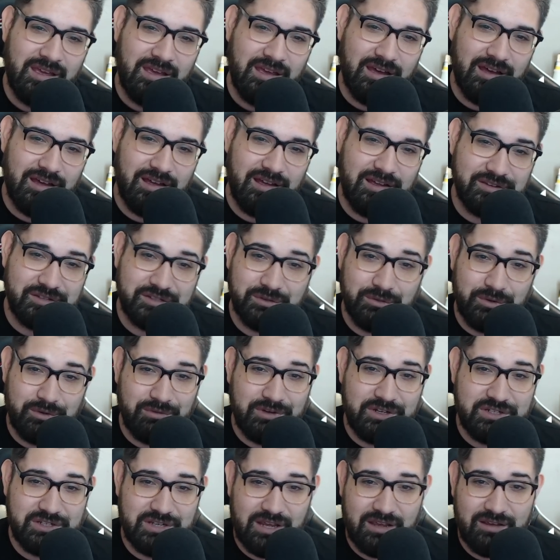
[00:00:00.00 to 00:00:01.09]
Uh, so we
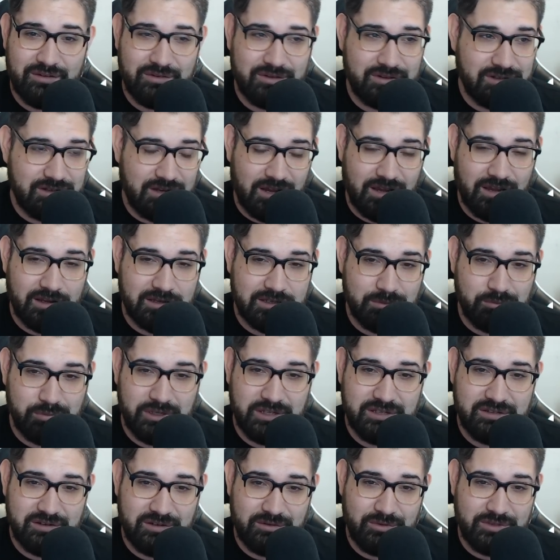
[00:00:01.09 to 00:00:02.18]
reached out uh, to
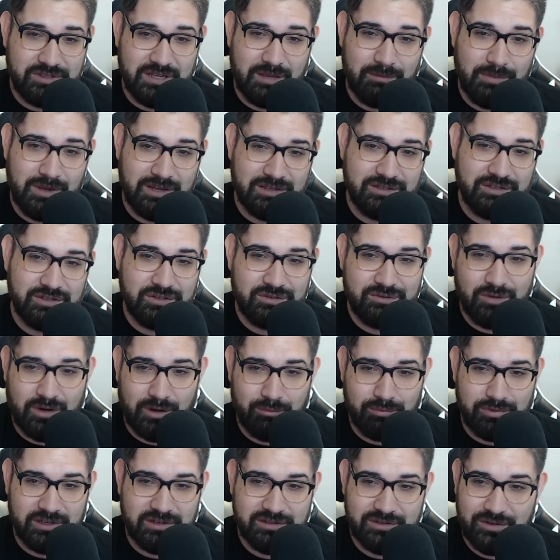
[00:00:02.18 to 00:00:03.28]
Blizzard. We sent messages to our
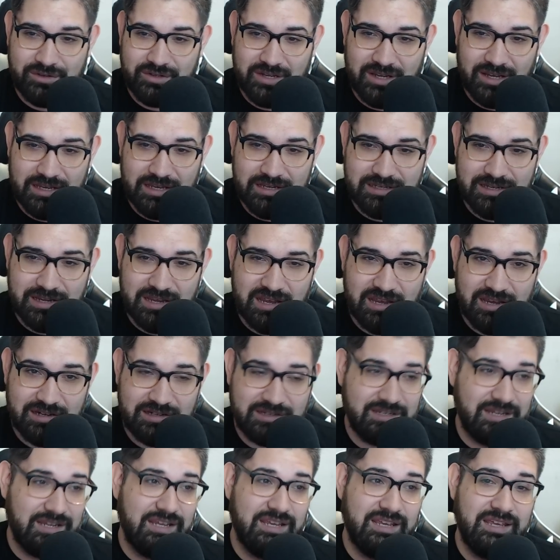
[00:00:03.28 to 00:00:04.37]
Blizzard
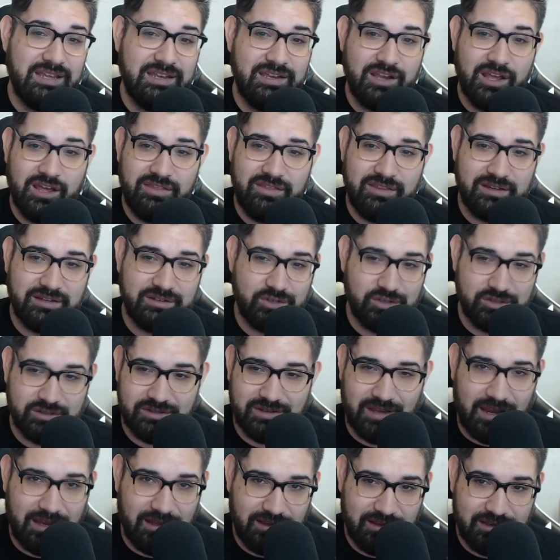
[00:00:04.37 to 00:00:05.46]
contact, and nothing, just
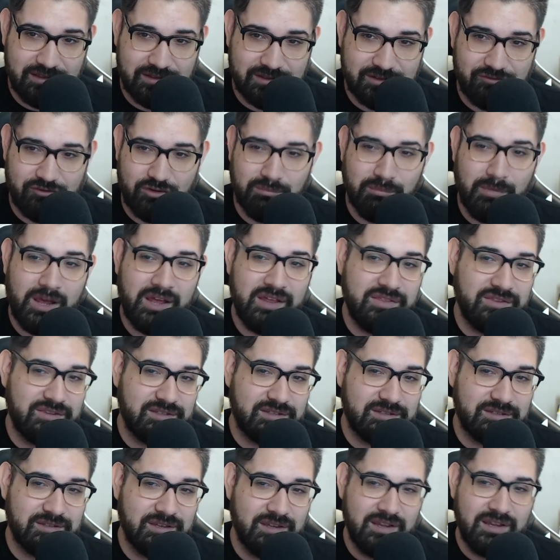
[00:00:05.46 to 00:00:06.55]
silence for
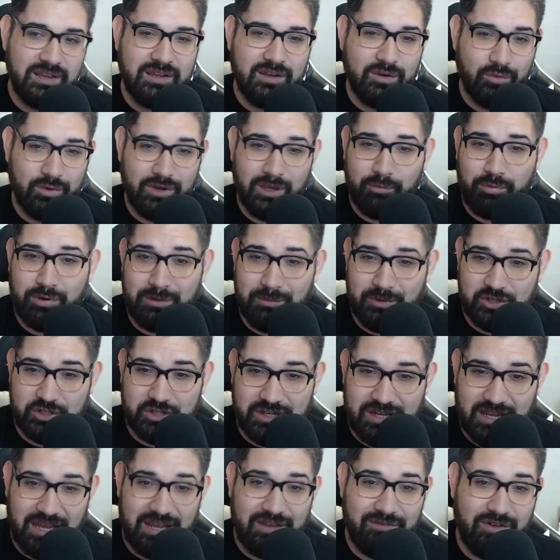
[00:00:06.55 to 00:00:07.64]
months. We all pretty much
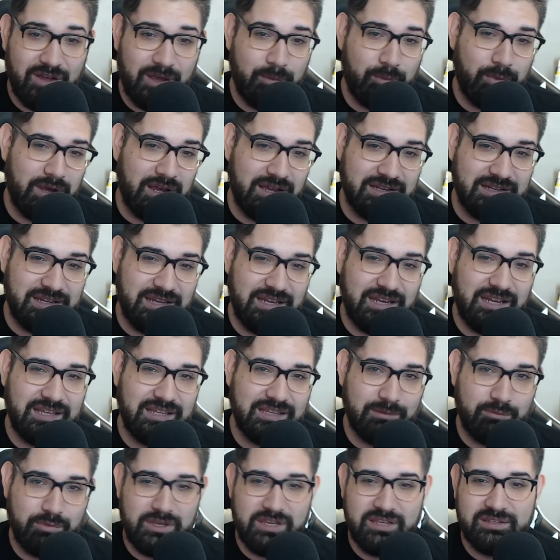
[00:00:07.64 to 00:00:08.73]
gave up on getting
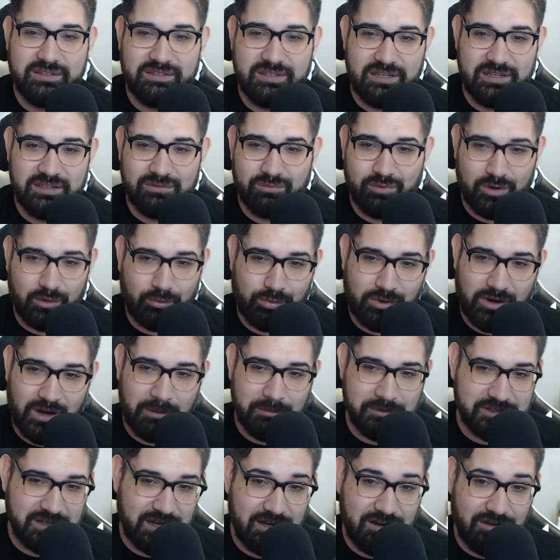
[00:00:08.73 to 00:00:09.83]
the P Cs we were
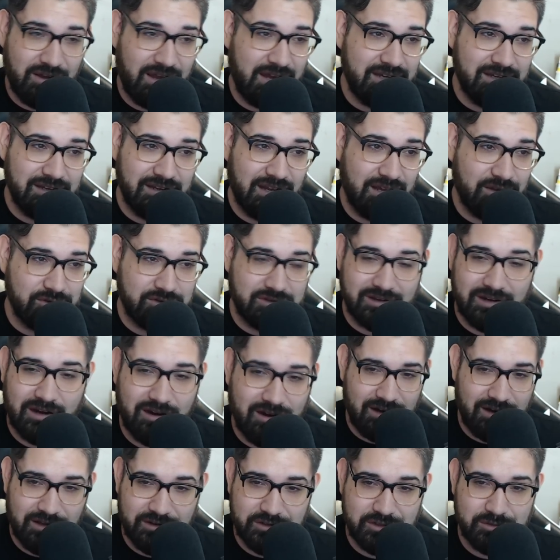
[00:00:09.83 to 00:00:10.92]
promised. I know I did. I was like, all
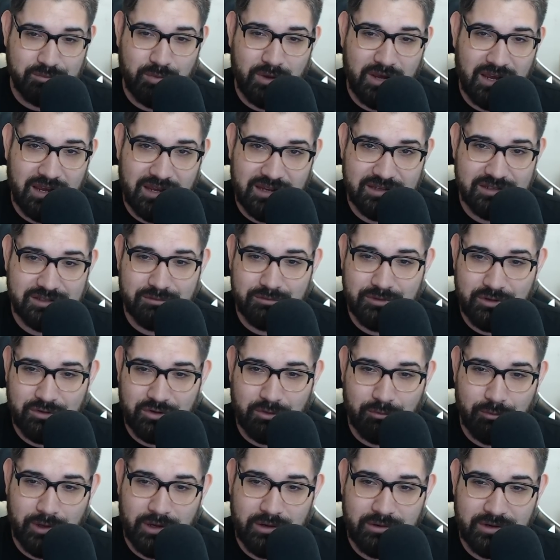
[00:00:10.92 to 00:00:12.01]
I'll just buy some new
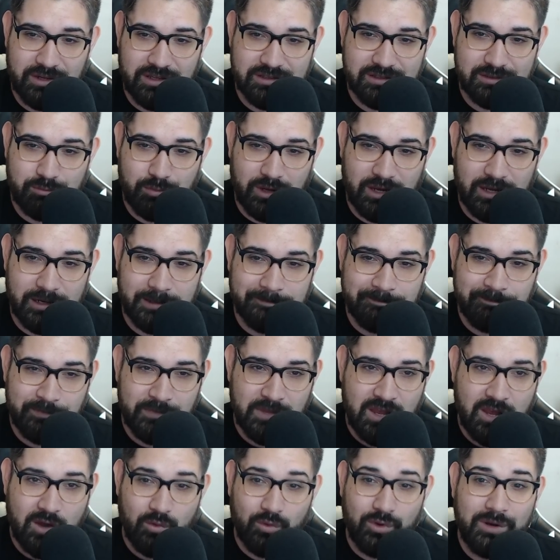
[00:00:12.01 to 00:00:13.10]
components. But
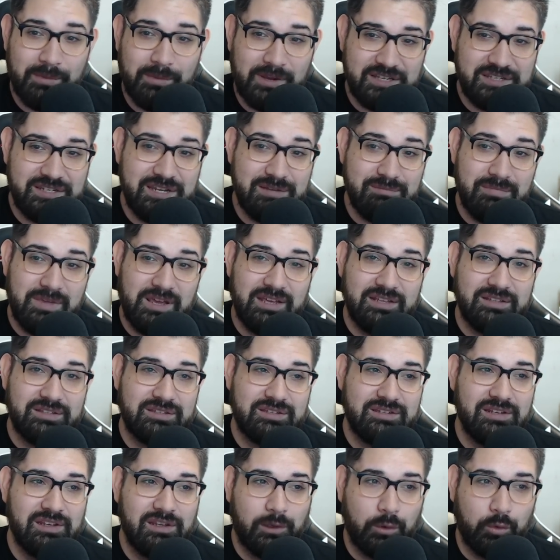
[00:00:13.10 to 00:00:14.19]
one of my
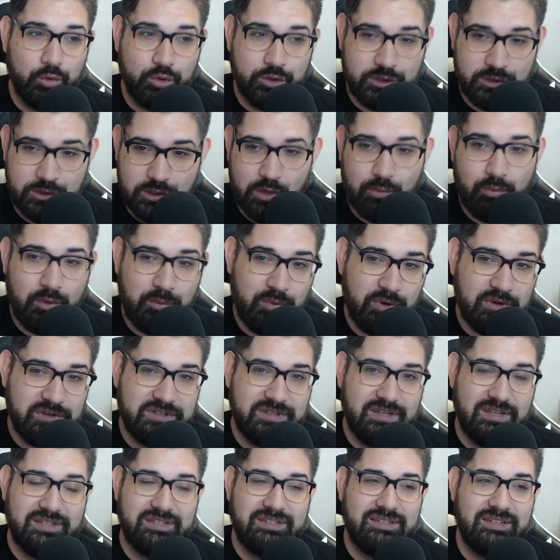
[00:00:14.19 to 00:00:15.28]
teammates was super
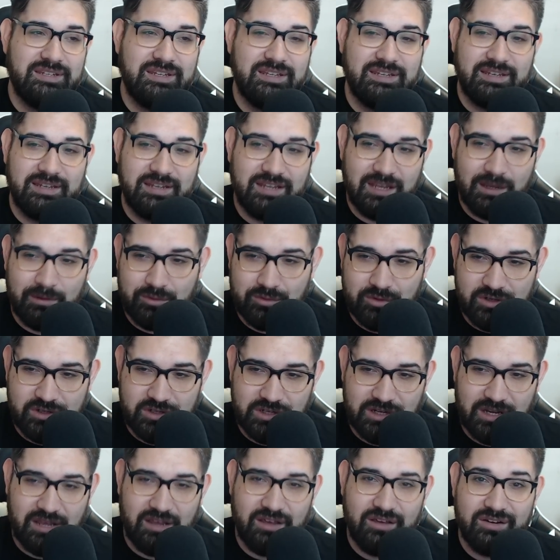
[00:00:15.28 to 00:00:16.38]
persistent, kept
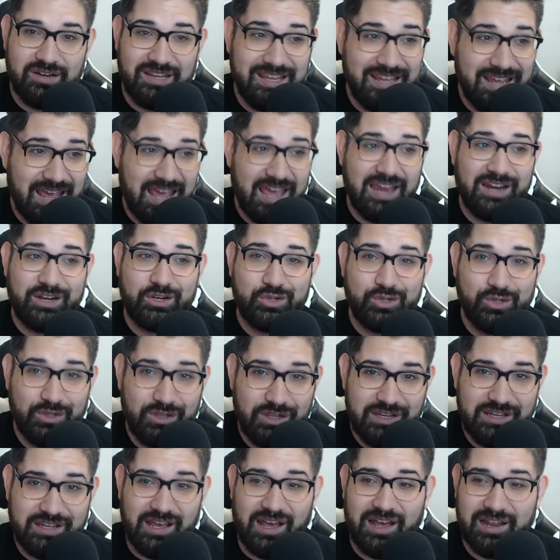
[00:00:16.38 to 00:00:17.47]
reaching out. He
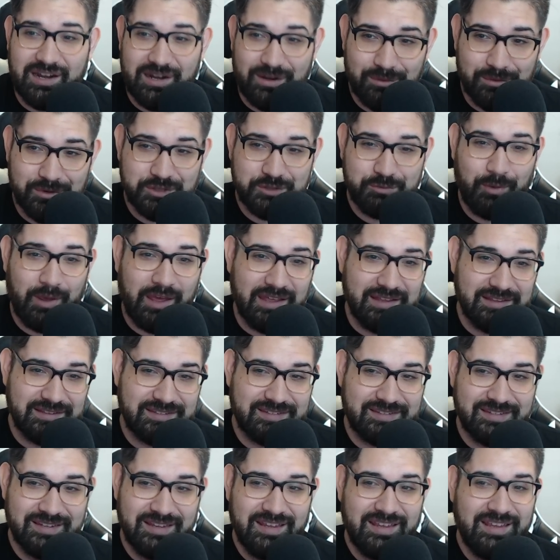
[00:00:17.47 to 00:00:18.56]
actually got a
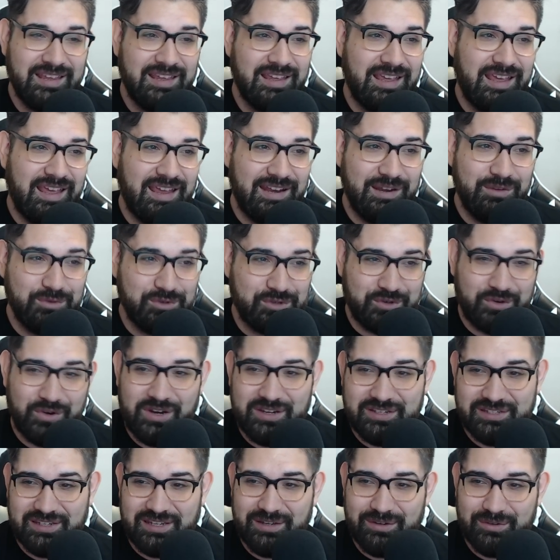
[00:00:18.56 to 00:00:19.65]
response. And it was
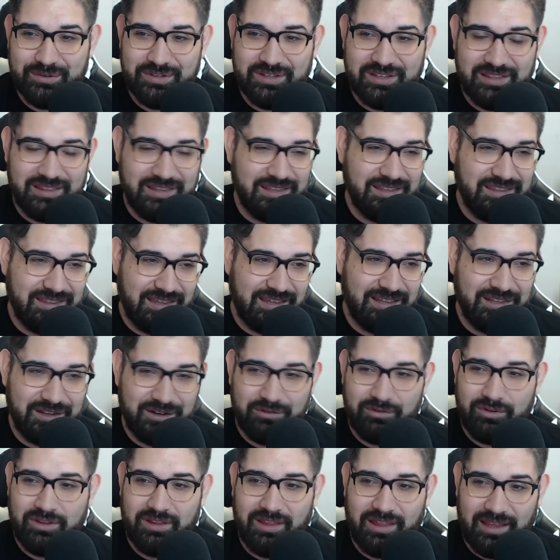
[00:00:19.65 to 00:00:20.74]
crazy. He was, the, they
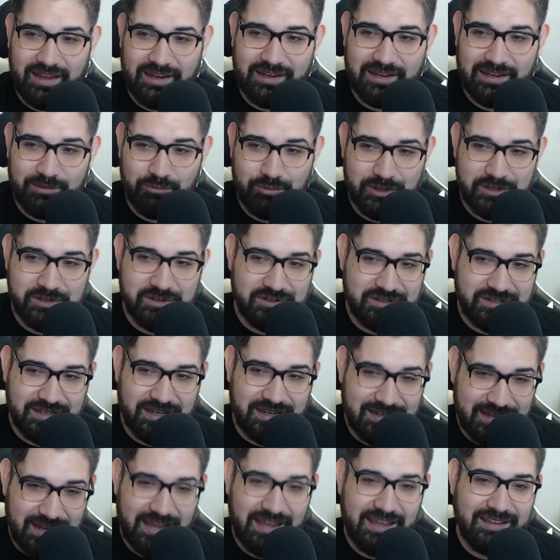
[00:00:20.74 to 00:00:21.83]
literally like, Blizzard
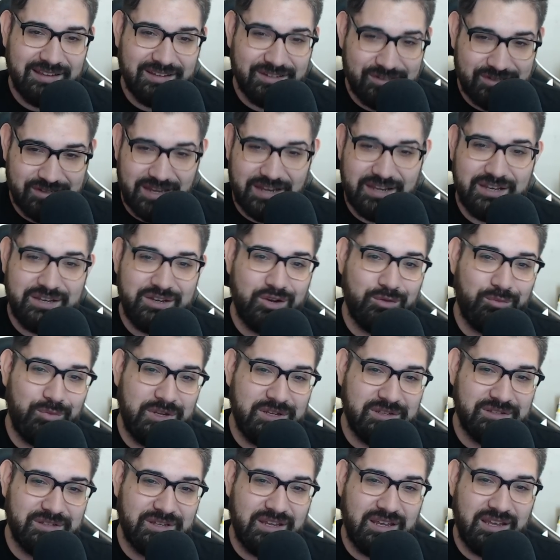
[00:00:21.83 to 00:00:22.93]
said, yeah, send in your P
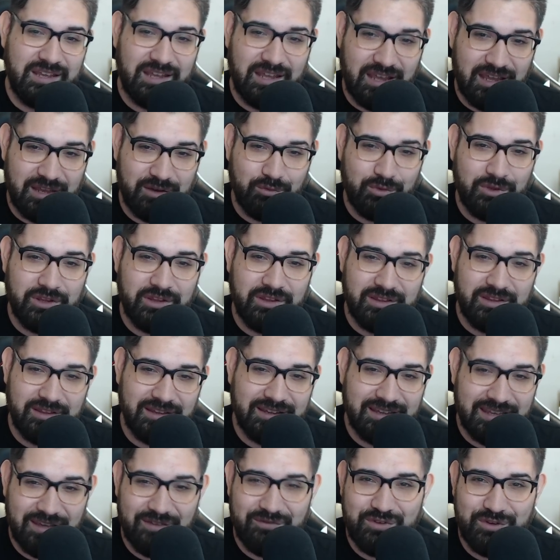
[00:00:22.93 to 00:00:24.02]
C and we'll
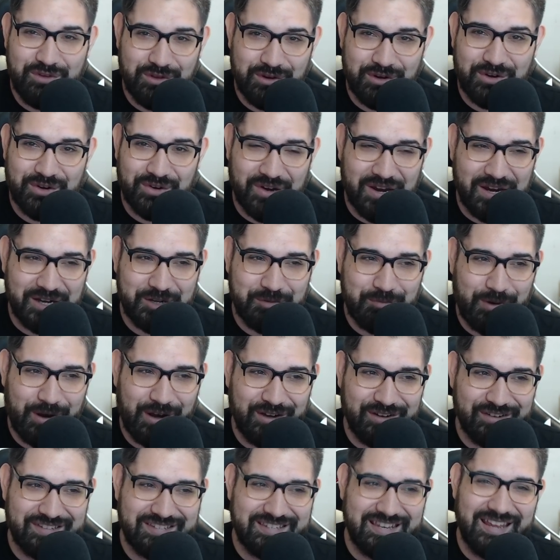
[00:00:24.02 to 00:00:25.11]
give you the correct
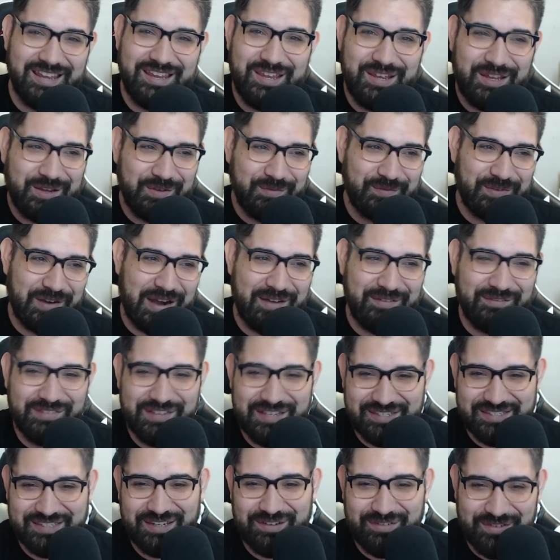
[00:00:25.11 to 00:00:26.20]
parts. You can probably
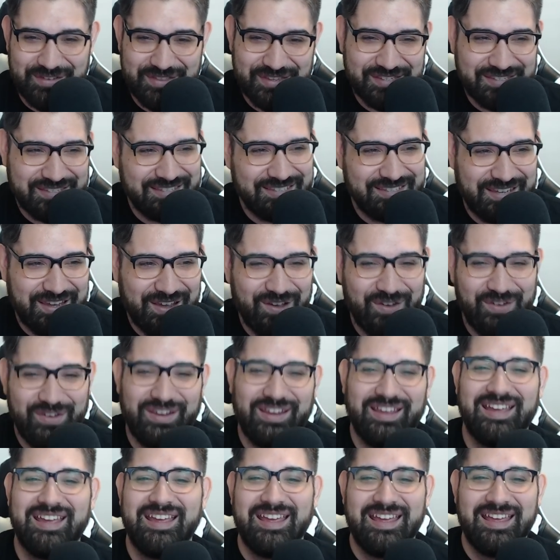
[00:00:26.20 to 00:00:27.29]
see where this is going.
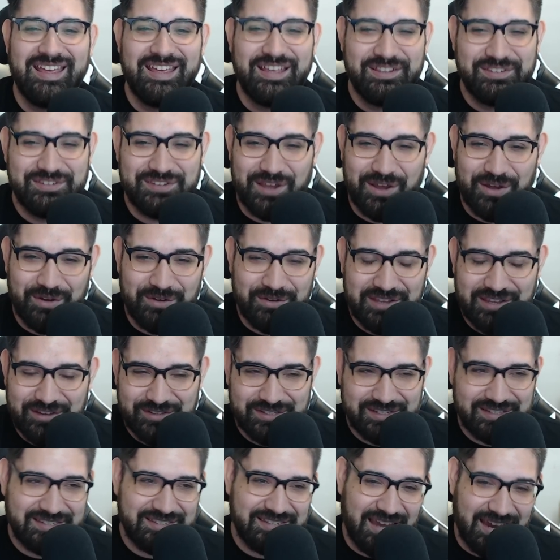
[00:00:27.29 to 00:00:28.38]
So he was
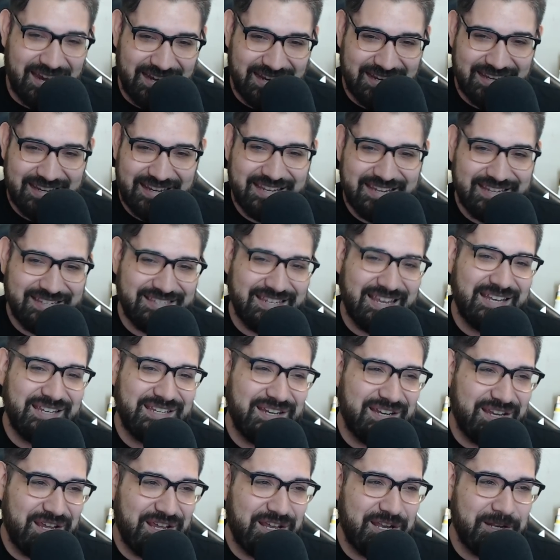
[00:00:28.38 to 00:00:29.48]
excited. He sent
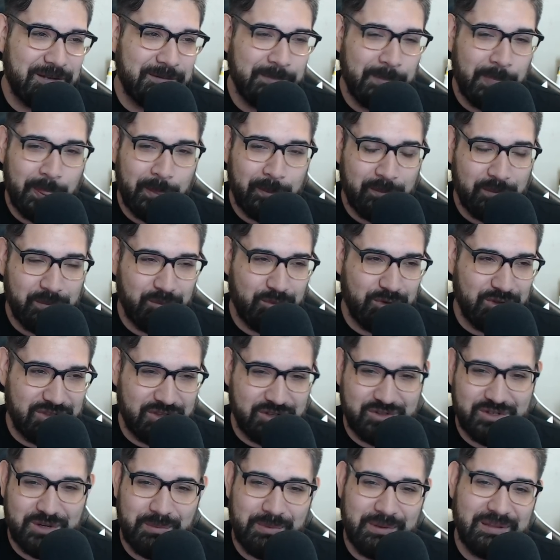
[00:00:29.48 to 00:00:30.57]
it in with the
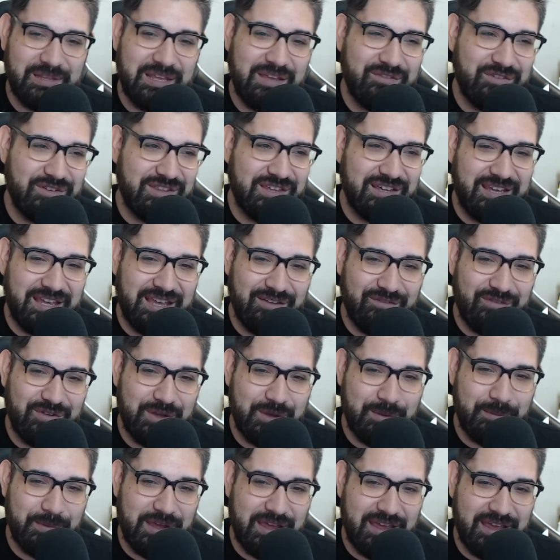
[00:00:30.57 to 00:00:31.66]
shipping label they gave
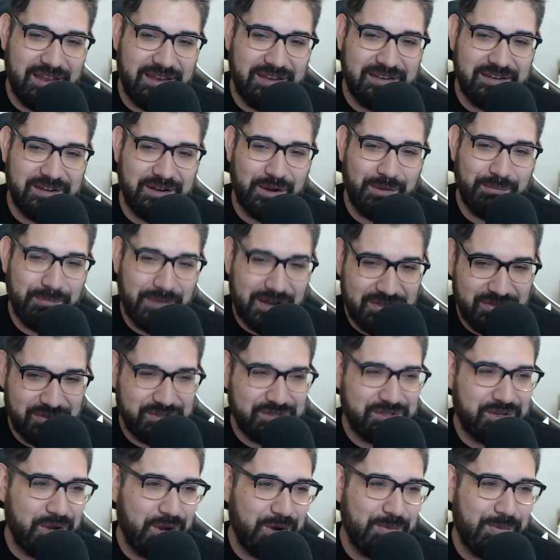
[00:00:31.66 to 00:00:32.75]
him. And, you know, months
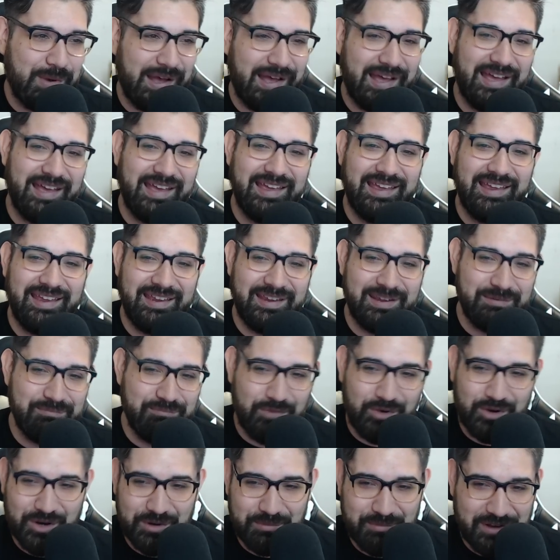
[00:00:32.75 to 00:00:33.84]
go by,
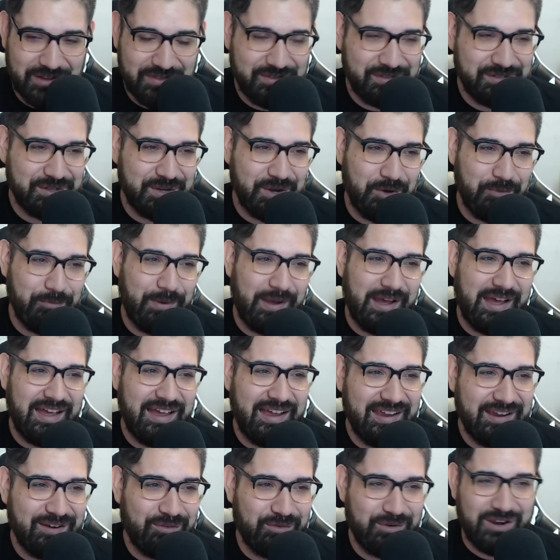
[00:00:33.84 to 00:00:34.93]
more months go
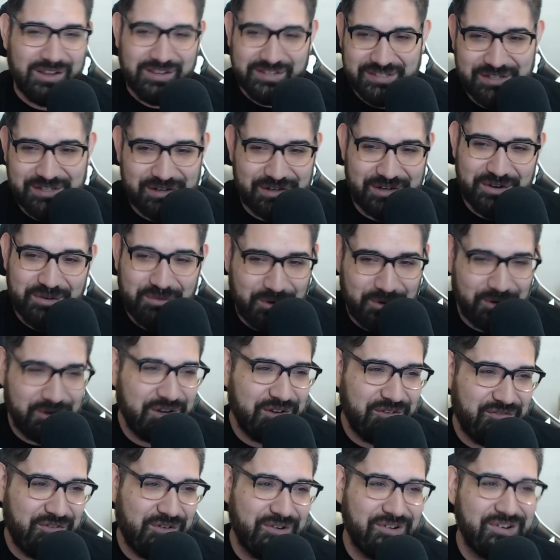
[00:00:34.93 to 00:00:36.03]
by. We're all starting to worry
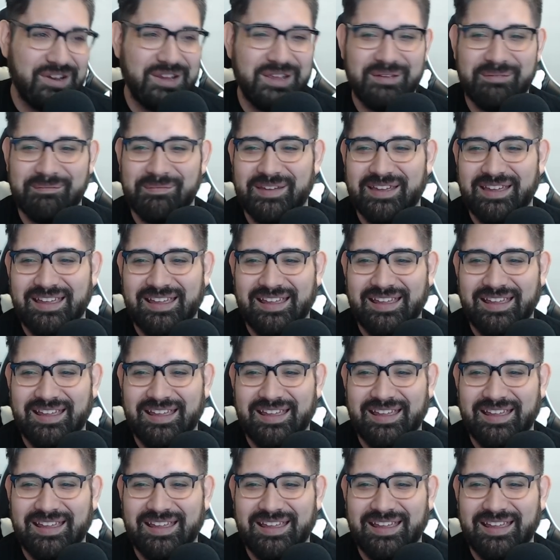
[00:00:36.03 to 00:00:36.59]
for him.